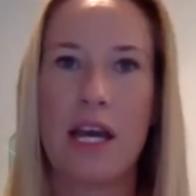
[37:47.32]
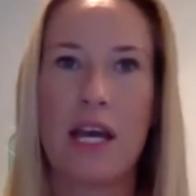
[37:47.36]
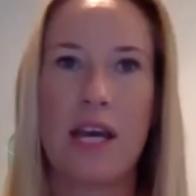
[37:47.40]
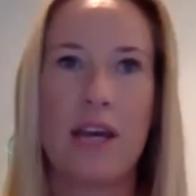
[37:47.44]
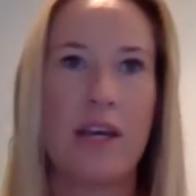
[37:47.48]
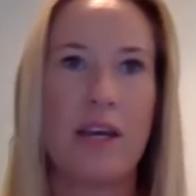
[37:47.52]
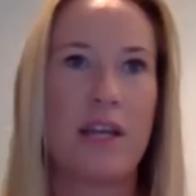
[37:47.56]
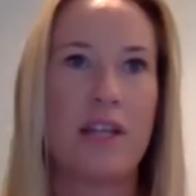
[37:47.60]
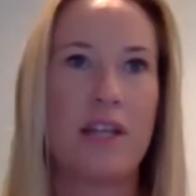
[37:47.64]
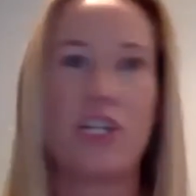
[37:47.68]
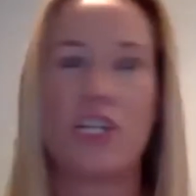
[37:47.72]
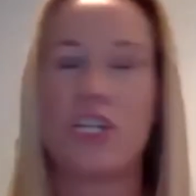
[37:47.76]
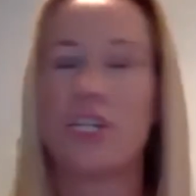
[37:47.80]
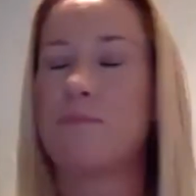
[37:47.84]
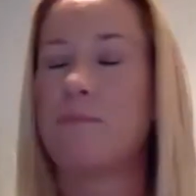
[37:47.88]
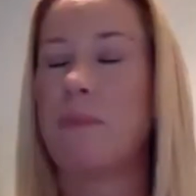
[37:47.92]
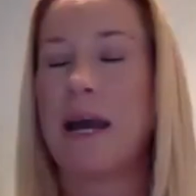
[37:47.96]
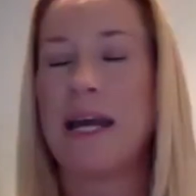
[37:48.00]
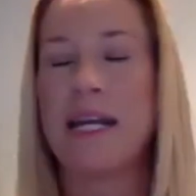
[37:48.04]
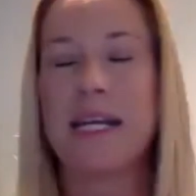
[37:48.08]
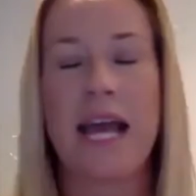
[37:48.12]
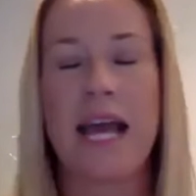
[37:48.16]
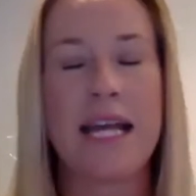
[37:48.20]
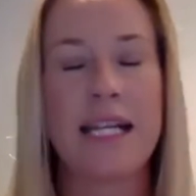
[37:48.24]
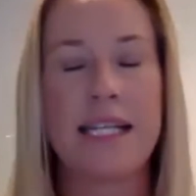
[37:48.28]
just
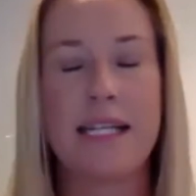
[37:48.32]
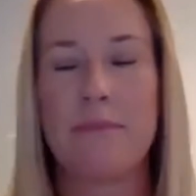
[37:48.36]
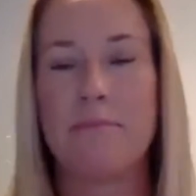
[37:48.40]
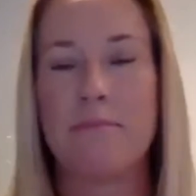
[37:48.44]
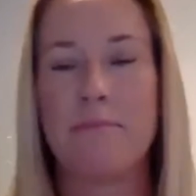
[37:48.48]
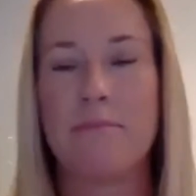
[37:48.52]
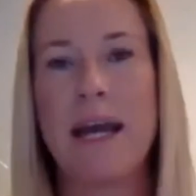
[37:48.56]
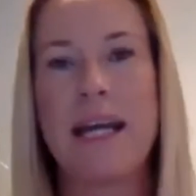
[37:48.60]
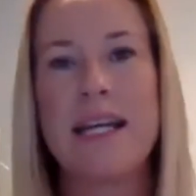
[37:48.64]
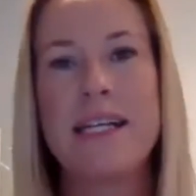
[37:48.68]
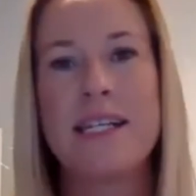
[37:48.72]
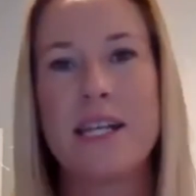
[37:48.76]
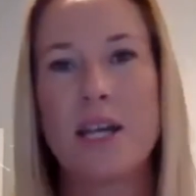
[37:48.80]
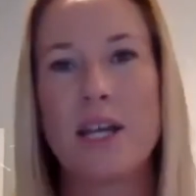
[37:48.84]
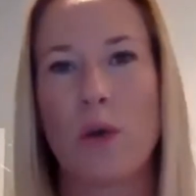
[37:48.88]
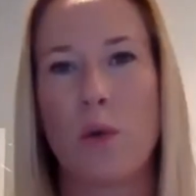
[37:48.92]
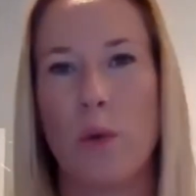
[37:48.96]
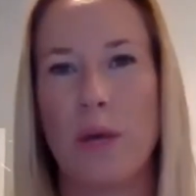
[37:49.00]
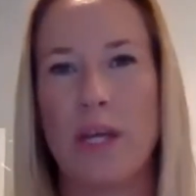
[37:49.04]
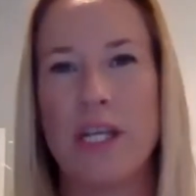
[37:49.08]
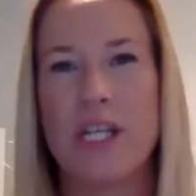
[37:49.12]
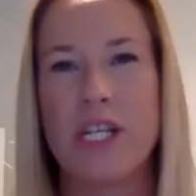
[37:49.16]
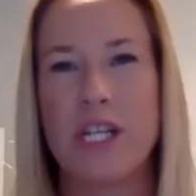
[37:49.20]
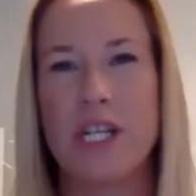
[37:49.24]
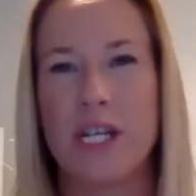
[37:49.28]
had some basic
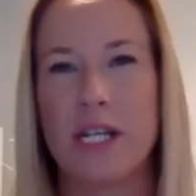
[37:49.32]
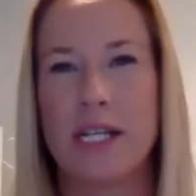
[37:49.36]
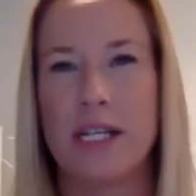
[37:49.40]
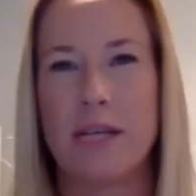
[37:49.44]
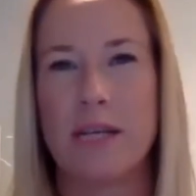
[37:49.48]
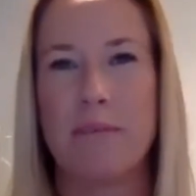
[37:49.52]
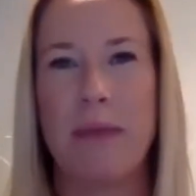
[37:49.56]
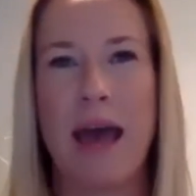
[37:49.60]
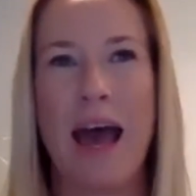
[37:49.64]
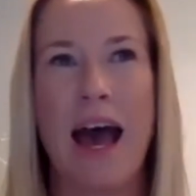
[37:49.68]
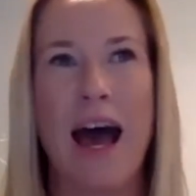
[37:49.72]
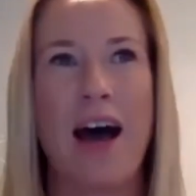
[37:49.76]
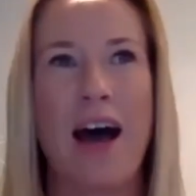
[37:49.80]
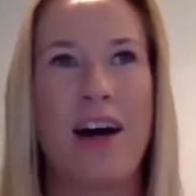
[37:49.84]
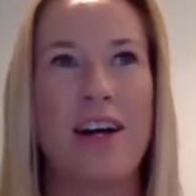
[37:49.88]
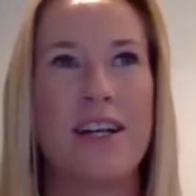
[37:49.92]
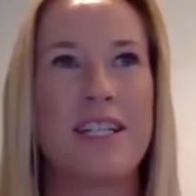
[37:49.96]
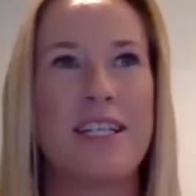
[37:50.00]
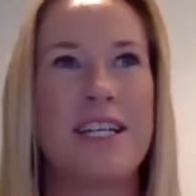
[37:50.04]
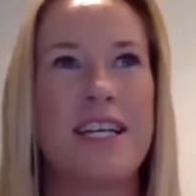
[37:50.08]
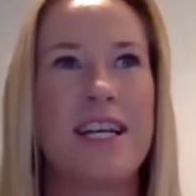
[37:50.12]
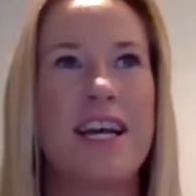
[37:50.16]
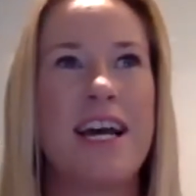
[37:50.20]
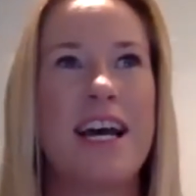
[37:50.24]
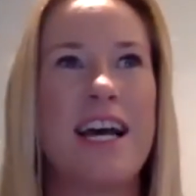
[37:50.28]
questions about,
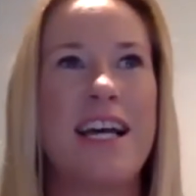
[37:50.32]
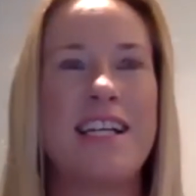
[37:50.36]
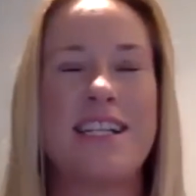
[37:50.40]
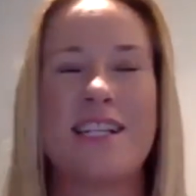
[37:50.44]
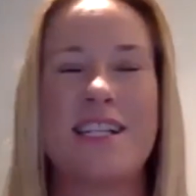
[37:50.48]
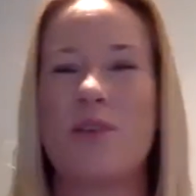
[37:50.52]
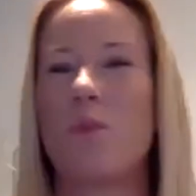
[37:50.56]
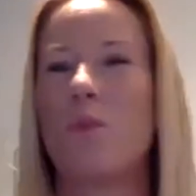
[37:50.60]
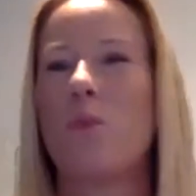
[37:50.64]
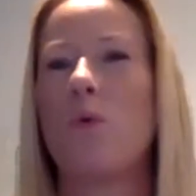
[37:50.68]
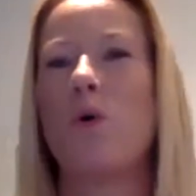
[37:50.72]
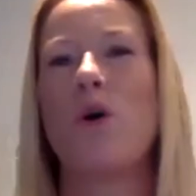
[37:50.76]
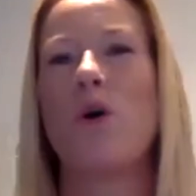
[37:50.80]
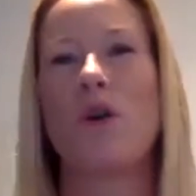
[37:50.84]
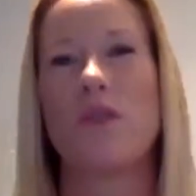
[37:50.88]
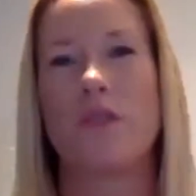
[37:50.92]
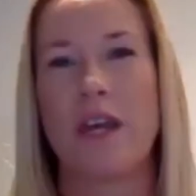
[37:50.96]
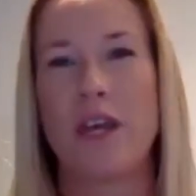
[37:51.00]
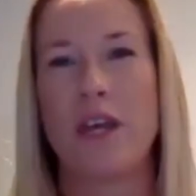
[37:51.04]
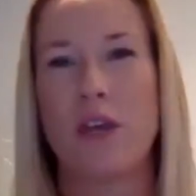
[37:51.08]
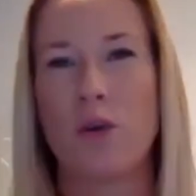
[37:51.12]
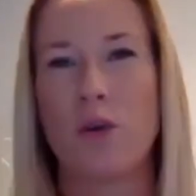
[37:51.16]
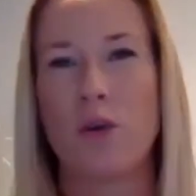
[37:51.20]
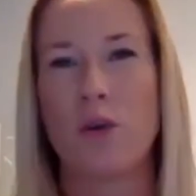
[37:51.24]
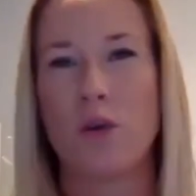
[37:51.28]
is the work
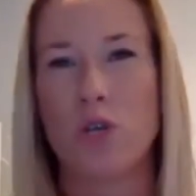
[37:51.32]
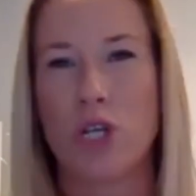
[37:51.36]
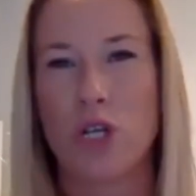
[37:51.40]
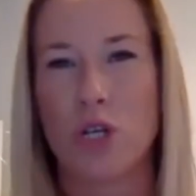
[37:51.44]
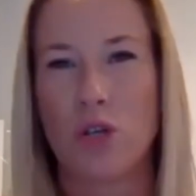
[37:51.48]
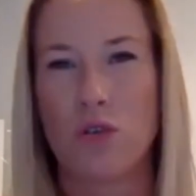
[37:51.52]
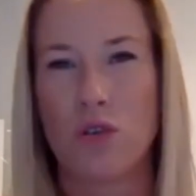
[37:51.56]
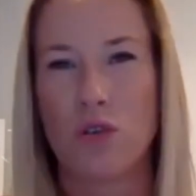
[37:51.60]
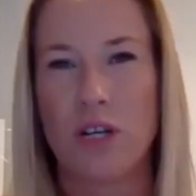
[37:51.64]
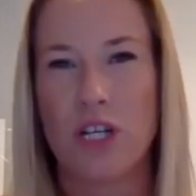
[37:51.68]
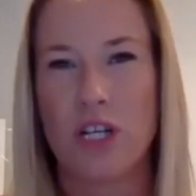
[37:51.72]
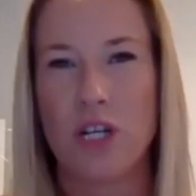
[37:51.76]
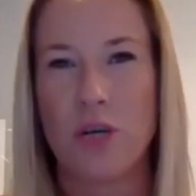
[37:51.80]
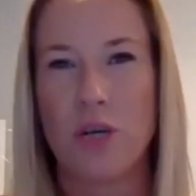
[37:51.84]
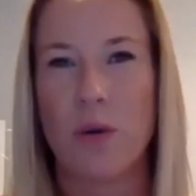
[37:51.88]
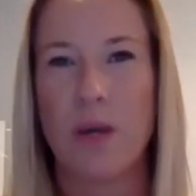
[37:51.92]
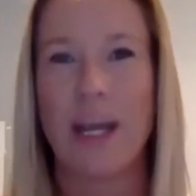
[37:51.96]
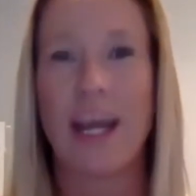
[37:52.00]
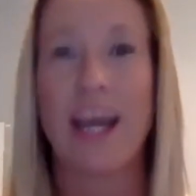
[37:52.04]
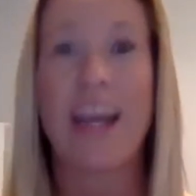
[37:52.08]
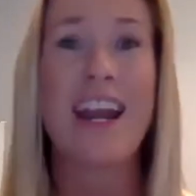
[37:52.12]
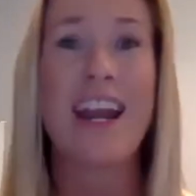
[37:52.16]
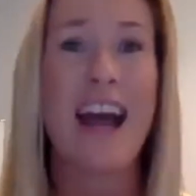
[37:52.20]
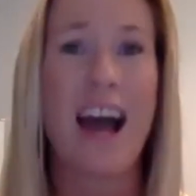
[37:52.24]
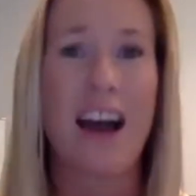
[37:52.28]
that your children are doing
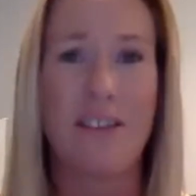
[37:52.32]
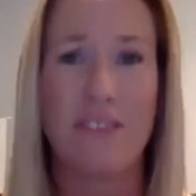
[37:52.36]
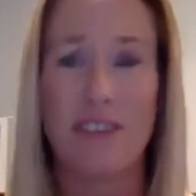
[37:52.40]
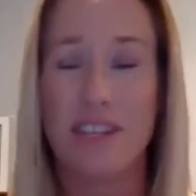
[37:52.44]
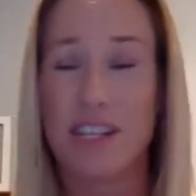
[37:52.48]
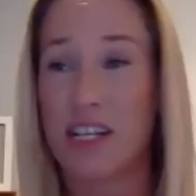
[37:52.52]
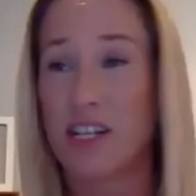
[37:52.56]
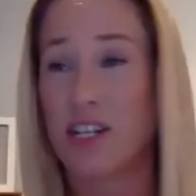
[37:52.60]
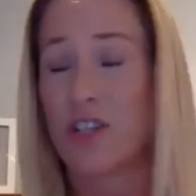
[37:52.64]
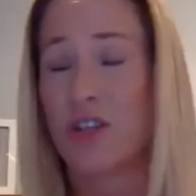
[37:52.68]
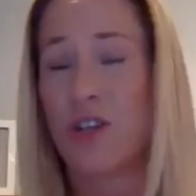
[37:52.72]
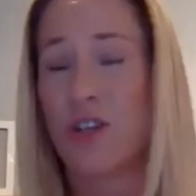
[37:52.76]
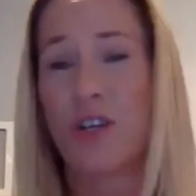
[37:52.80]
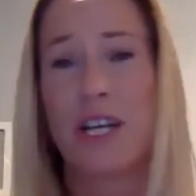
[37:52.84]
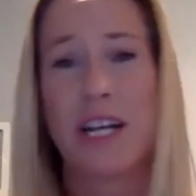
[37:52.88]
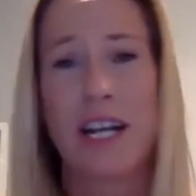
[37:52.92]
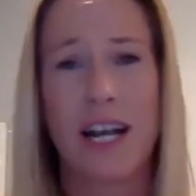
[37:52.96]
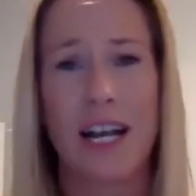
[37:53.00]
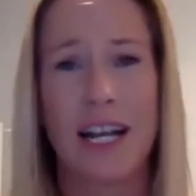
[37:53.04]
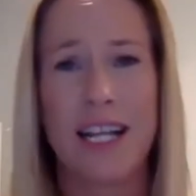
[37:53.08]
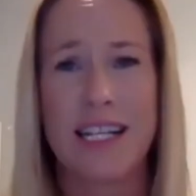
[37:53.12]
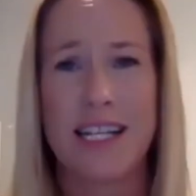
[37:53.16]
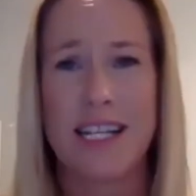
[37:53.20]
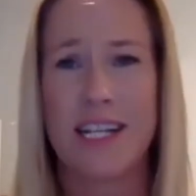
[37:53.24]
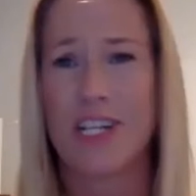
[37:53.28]
enough? Is it too
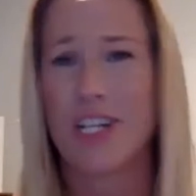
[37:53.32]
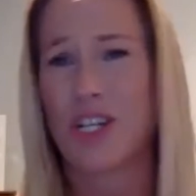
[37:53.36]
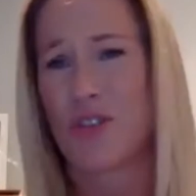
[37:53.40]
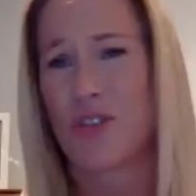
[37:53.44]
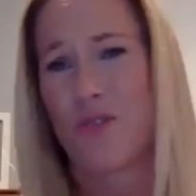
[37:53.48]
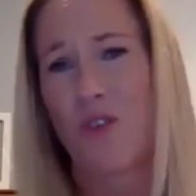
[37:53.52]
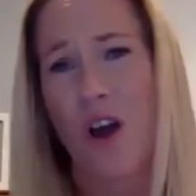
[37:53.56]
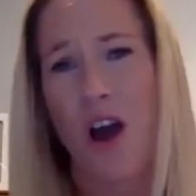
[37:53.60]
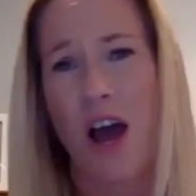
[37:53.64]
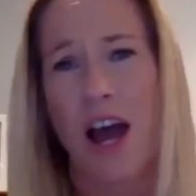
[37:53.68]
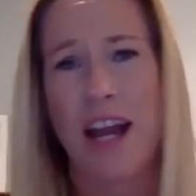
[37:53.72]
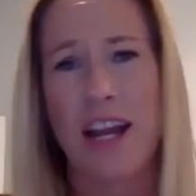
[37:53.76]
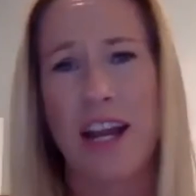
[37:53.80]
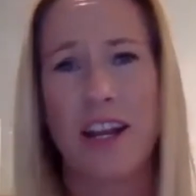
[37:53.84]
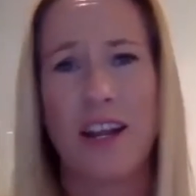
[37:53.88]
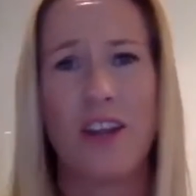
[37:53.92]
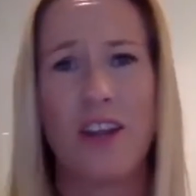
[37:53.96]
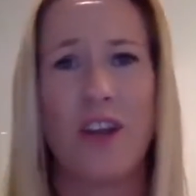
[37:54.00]
little? Is it just right?